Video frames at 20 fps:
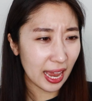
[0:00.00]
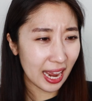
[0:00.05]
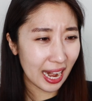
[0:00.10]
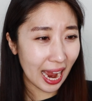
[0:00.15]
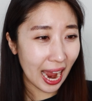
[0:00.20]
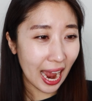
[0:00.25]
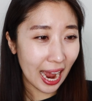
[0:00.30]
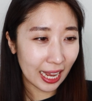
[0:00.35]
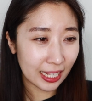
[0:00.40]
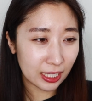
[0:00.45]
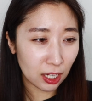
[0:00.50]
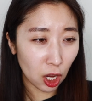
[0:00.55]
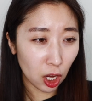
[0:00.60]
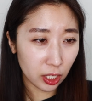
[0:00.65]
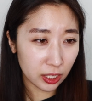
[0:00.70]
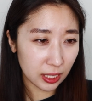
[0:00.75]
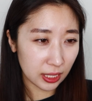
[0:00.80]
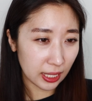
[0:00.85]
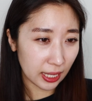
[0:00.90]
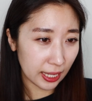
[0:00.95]
It has
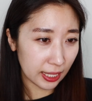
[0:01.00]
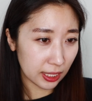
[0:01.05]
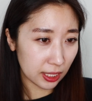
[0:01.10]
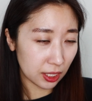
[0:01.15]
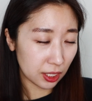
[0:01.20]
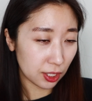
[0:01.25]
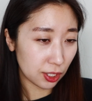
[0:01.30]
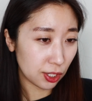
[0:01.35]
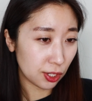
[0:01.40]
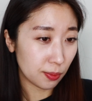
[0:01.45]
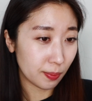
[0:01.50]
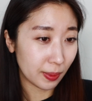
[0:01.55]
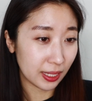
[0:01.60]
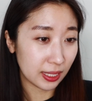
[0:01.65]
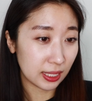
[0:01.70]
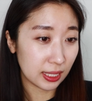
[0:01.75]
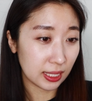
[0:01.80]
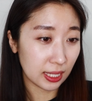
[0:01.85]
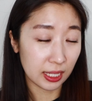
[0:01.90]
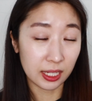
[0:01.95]
oxidized to my
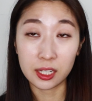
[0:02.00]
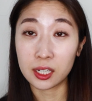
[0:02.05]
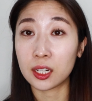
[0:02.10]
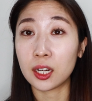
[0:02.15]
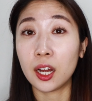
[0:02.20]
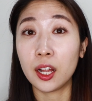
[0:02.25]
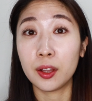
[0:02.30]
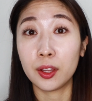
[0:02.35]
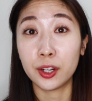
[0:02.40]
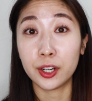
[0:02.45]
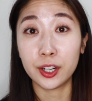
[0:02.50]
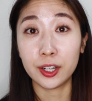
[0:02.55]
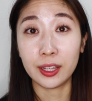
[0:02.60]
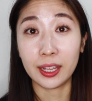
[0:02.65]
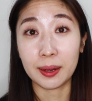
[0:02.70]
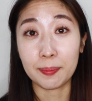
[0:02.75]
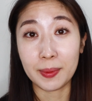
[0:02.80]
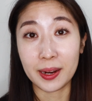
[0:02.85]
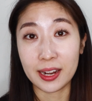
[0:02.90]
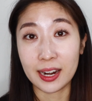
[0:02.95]
skin color,
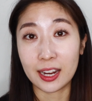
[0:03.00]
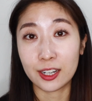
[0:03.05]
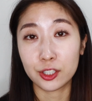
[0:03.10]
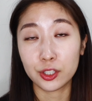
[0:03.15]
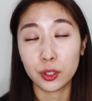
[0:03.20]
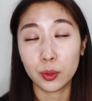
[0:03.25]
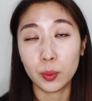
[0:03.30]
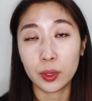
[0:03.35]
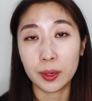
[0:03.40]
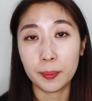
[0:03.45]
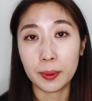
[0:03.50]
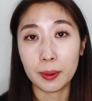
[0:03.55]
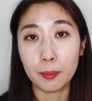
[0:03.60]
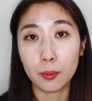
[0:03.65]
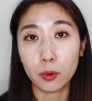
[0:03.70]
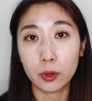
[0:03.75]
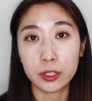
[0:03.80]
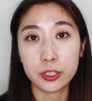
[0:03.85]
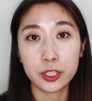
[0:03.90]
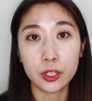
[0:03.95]
like my natural one, a bit
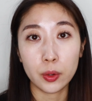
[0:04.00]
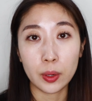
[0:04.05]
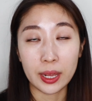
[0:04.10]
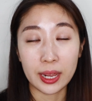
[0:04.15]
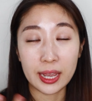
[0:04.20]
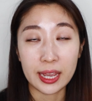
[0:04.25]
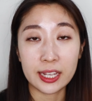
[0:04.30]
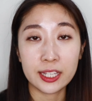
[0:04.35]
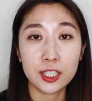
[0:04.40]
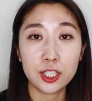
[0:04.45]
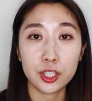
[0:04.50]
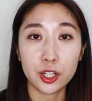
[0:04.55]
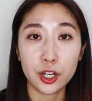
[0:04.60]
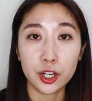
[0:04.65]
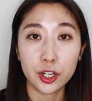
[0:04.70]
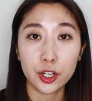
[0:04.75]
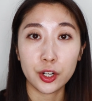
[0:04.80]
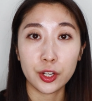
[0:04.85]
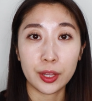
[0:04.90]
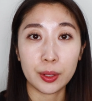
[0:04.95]
more, so it is
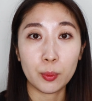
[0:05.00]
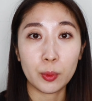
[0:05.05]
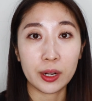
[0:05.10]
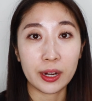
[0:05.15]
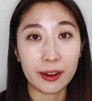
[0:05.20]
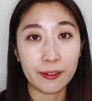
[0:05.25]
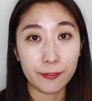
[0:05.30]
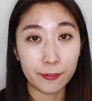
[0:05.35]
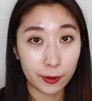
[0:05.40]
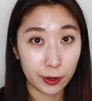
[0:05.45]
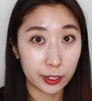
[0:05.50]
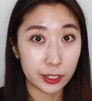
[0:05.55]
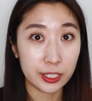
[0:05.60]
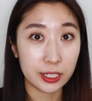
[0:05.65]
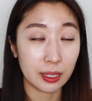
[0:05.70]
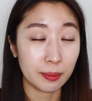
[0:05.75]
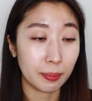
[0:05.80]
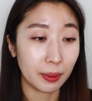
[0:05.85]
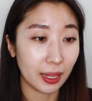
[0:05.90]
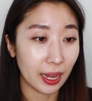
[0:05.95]
darker than when I
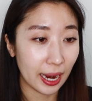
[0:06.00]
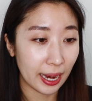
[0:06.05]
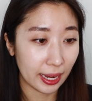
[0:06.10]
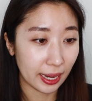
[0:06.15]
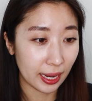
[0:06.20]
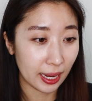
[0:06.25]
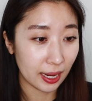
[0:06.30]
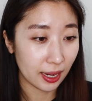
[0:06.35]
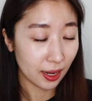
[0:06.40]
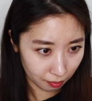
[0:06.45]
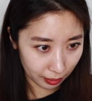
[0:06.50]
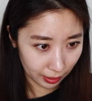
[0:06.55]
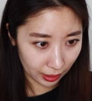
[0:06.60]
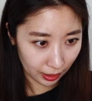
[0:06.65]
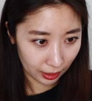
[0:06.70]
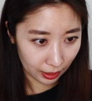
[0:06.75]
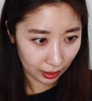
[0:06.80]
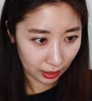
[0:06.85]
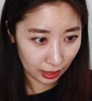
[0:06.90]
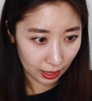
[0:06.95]
first applied it.
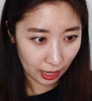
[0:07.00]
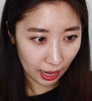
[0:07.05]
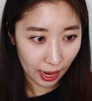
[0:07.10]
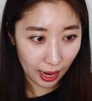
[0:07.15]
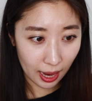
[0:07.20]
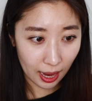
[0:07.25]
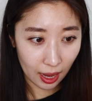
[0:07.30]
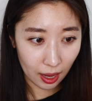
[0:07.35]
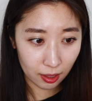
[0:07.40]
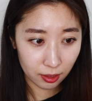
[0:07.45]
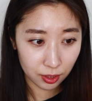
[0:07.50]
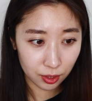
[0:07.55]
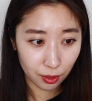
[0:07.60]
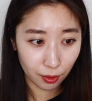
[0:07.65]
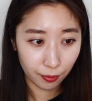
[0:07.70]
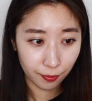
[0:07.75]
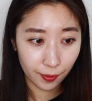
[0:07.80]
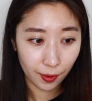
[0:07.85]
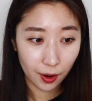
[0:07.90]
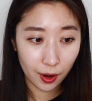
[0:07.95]
But yeah,
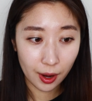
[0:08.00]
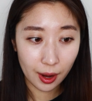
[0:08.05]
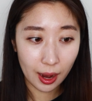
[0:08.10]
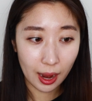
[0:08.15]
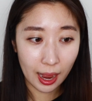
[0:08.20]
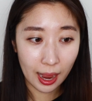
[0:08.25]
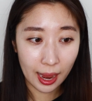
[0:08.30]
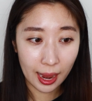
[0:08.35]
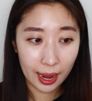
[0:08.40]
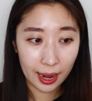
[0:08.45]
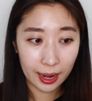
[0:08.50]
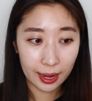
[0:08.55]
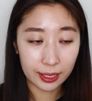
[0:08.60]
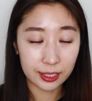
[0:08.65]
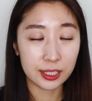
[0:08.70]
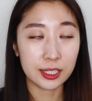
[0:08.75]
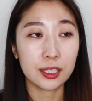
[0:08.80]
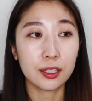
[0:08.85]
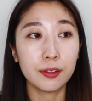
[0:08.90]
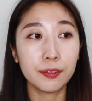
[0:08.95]
so far I
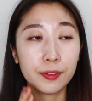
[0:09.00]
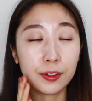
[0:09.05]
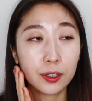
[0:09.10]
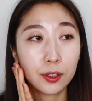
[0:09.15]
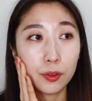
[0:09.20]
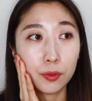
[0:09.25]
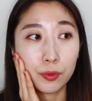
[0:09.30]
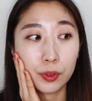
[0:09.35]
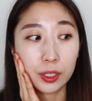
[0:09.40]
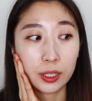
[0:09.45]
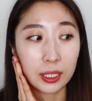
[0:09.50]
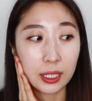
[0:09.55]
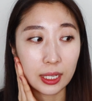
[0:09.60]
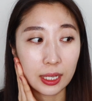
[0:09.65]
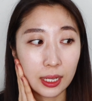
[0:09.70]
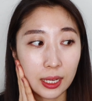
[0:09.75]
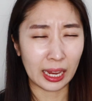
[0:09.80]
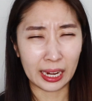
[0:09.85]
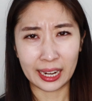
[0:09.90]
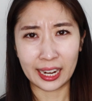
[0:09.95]
still feel
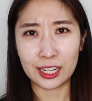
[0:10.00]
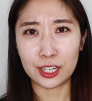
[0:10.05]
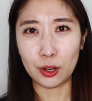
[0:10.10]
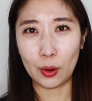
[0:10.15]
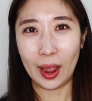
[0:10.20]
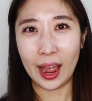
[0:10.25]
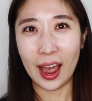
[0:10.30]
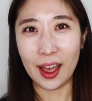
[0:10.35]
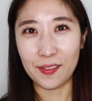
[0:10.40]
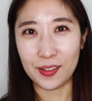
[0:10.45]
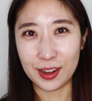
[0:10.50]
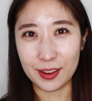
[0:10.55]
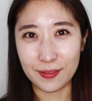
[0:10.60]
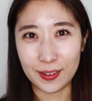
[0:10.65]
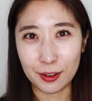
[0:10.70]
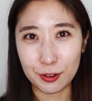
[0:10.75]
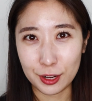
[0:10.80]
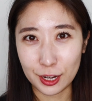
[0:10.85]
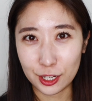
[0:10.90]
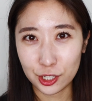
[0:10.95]
really like I don't have any
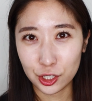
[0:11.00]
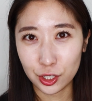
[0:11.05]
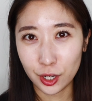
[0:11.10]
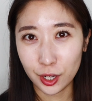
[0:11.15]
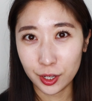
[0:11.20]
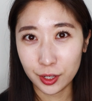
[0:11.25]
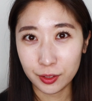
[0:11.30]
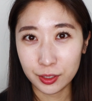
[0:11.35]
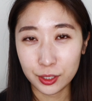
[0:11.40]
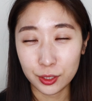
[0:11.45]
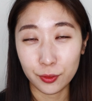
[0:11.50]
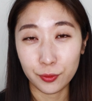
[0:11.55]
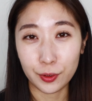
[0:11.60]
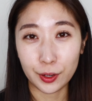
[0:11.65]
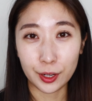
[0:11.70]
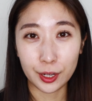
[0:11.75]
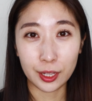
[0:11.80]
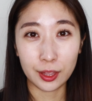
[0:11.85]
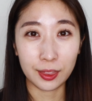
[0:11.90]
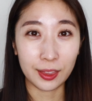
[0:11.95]
foundation on, so
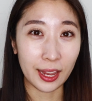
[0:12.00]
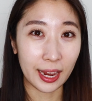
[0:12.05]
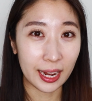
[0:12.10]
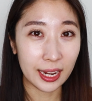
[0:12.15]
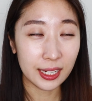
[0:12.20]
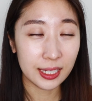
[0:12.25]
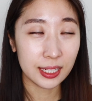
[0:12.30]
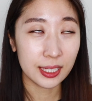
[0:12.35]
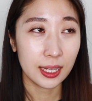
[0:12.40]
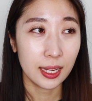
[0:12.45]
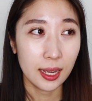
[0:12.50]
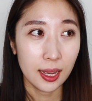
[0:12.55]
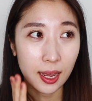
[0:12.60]
very light.